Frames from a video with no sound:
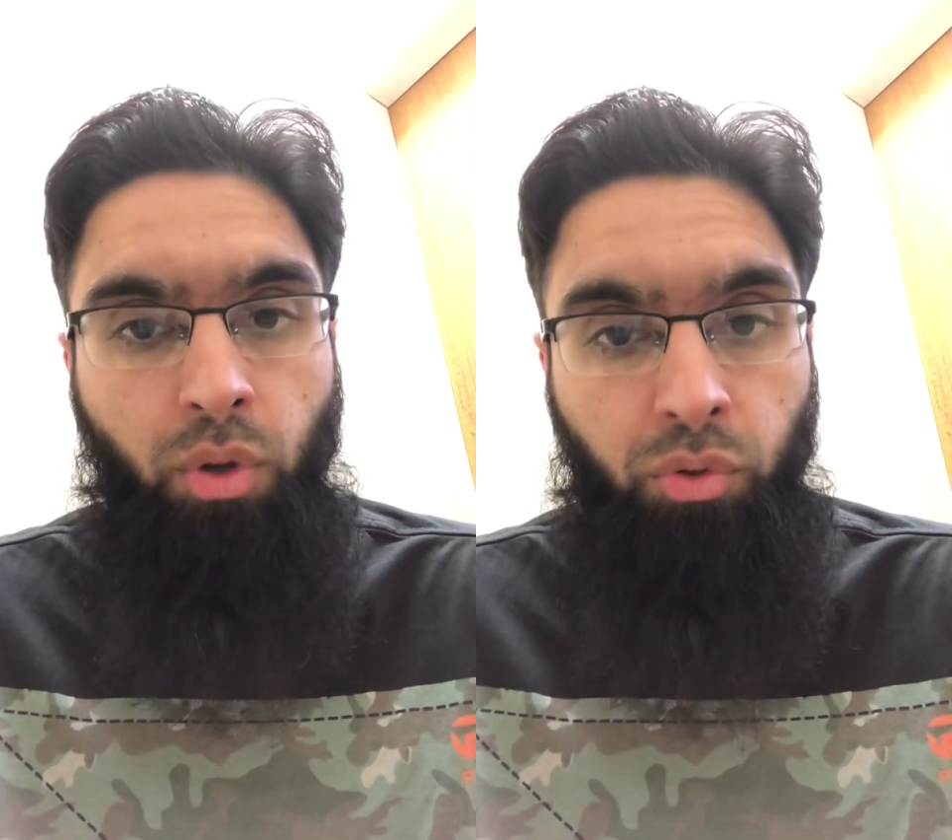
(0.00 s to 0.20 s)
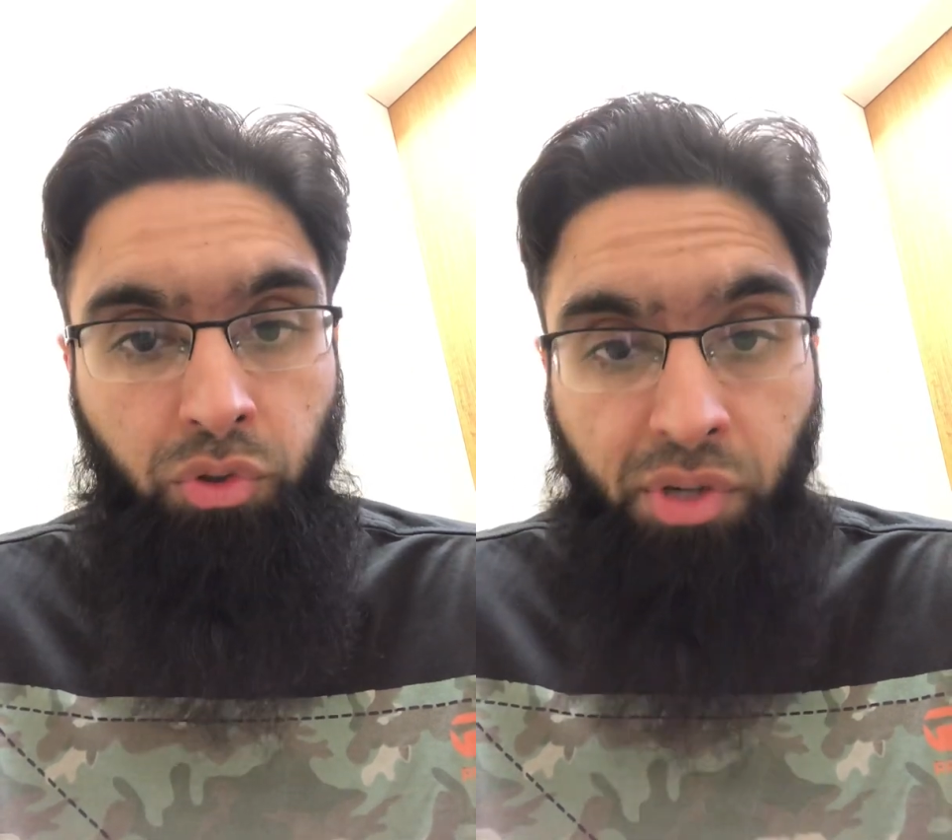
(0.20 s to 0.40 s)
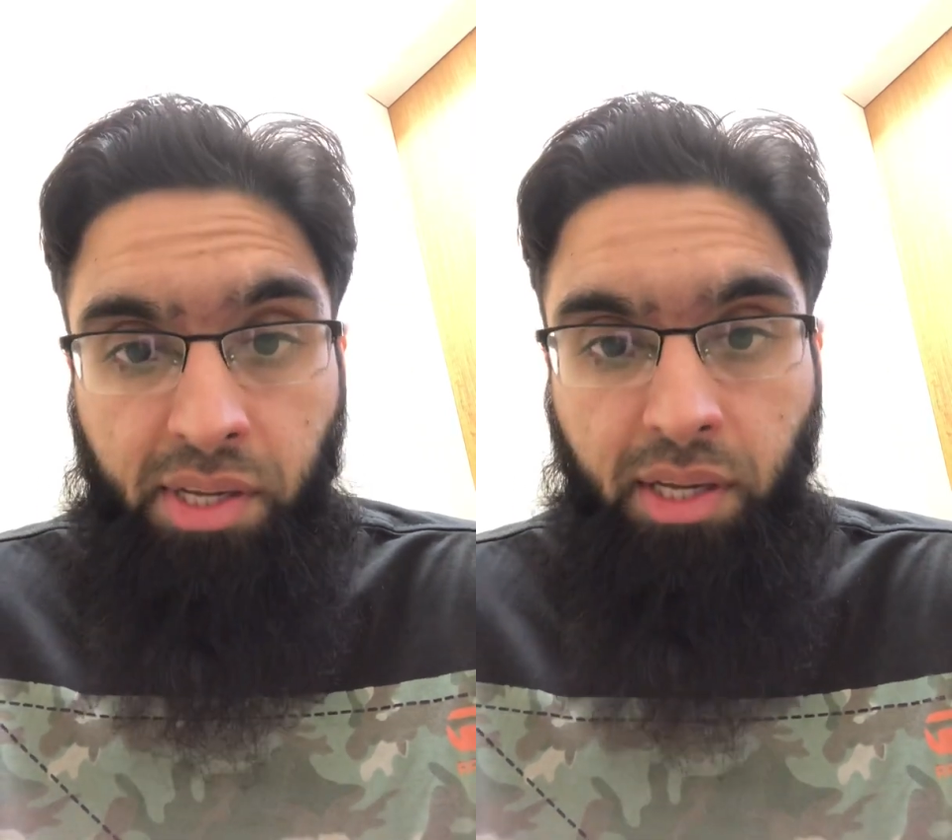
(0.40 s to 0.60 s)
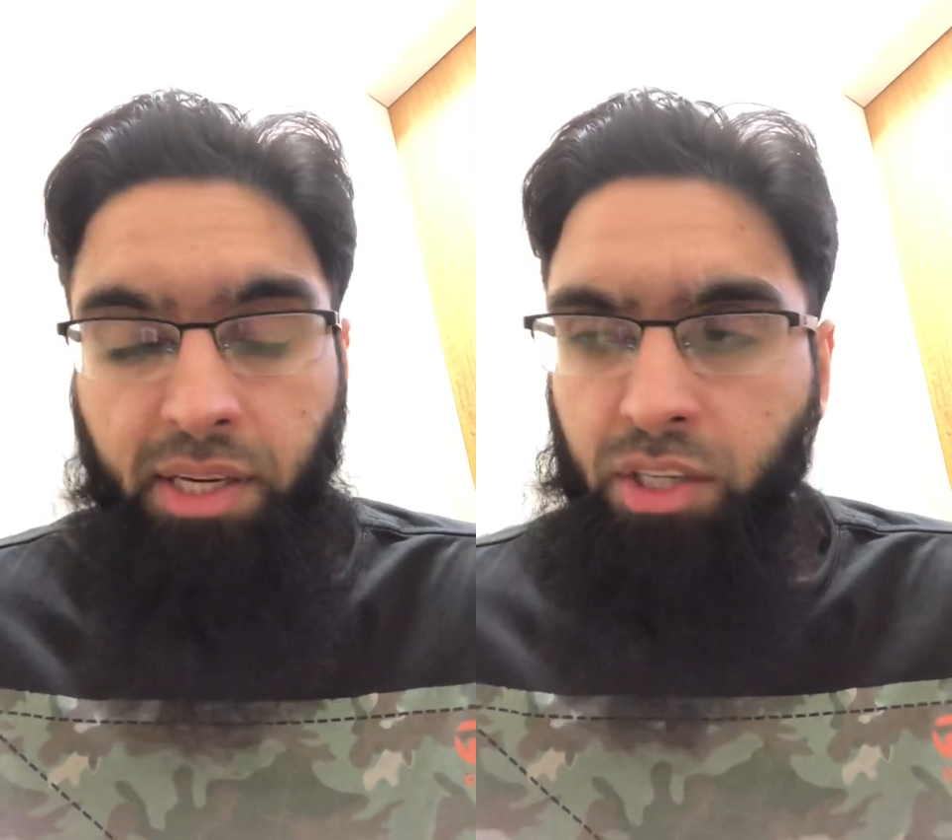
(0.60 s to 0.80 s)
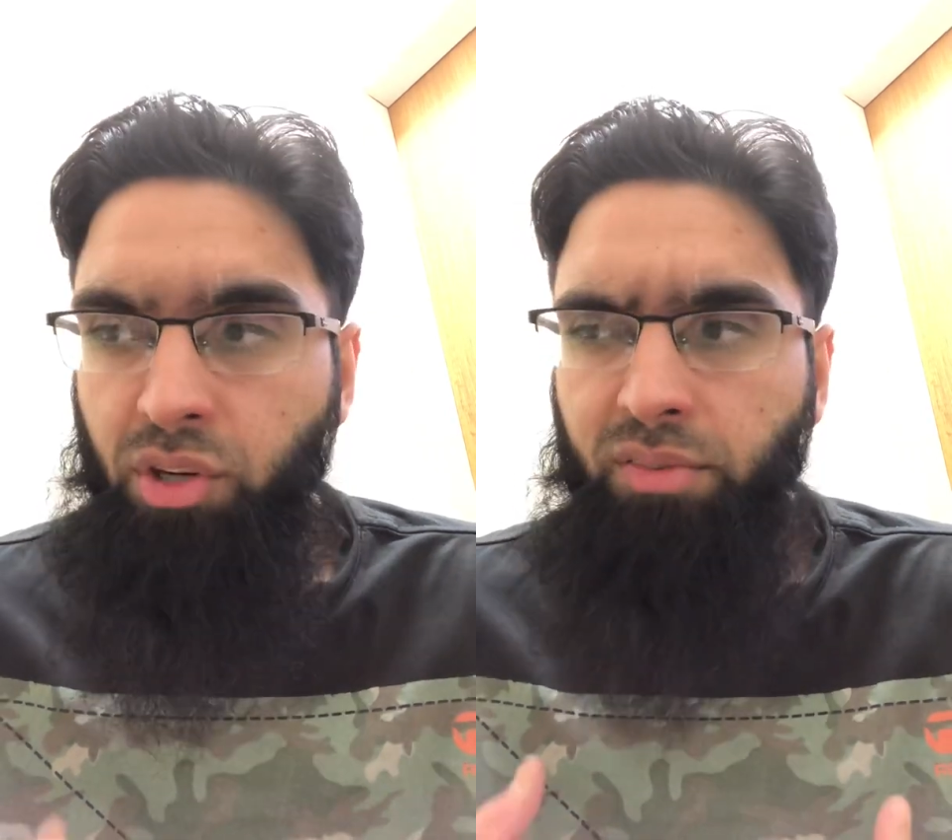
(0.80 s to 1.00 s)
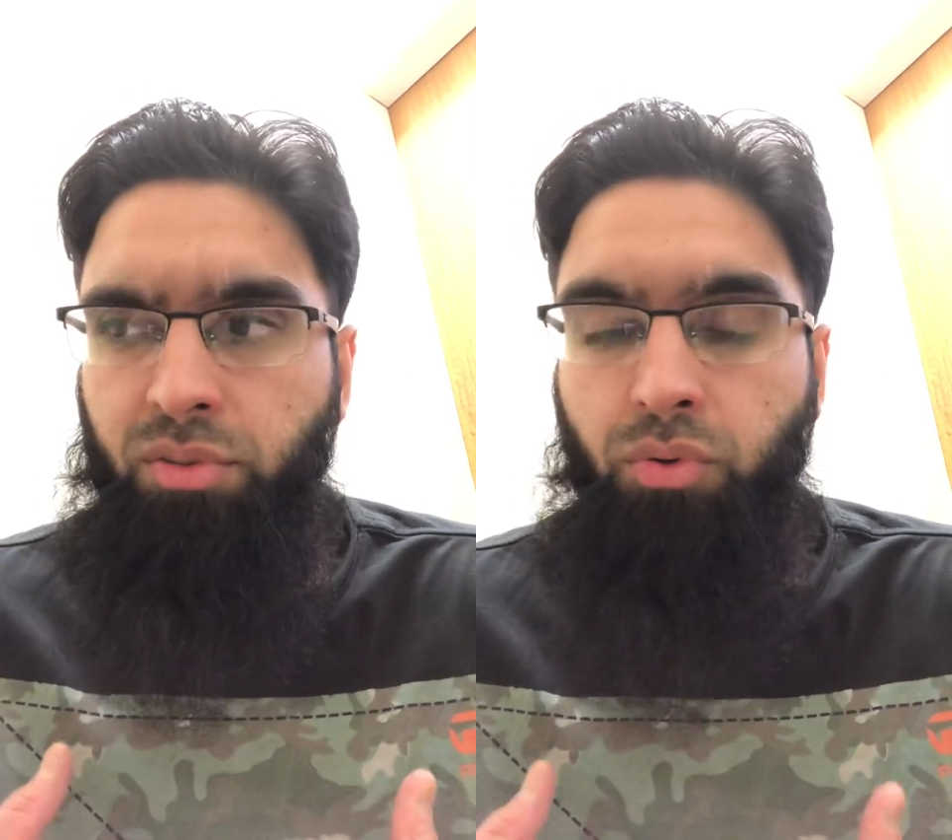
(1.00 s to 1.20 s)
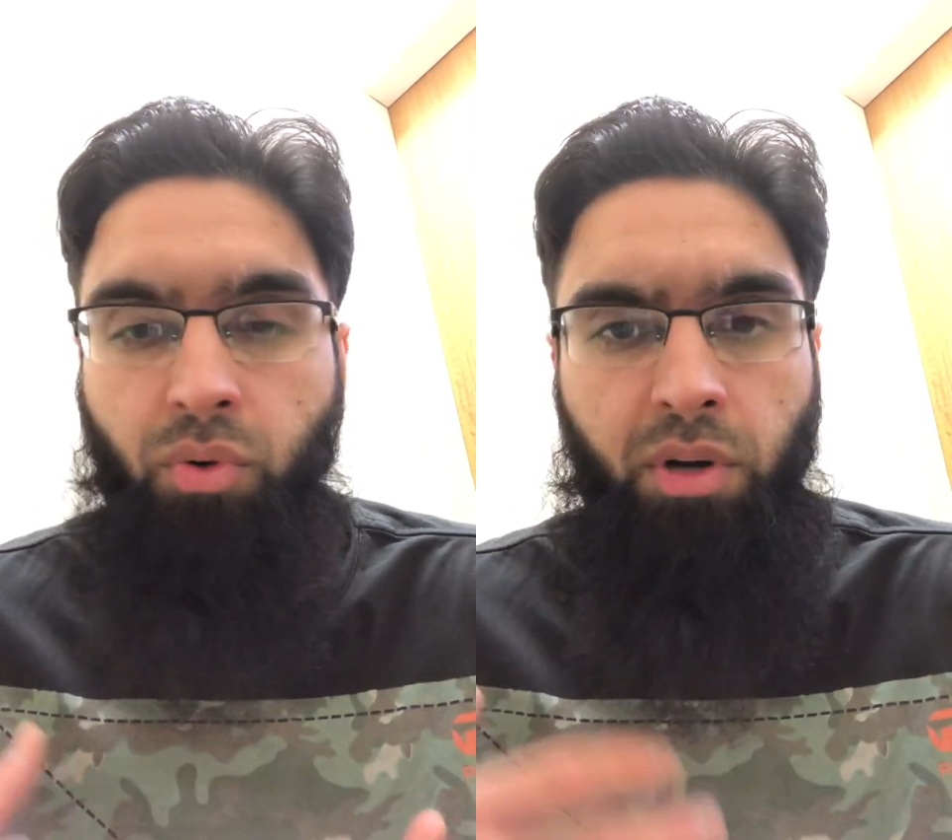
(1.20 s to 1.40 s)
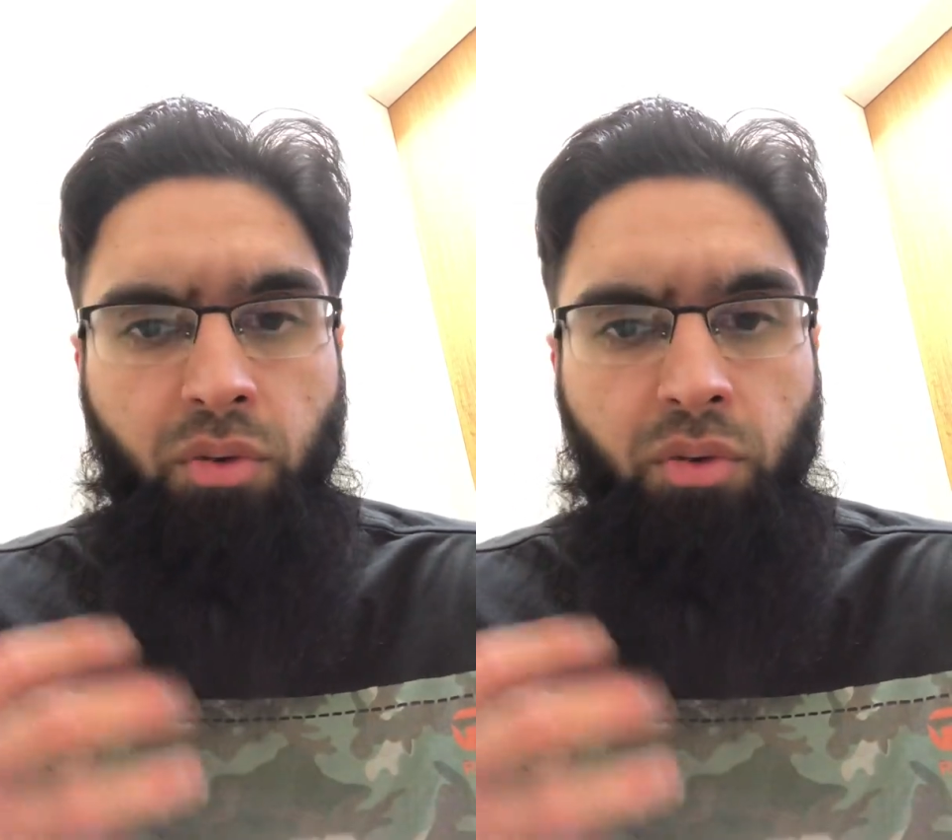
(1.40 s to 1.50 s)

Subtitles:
no drink, and he travels through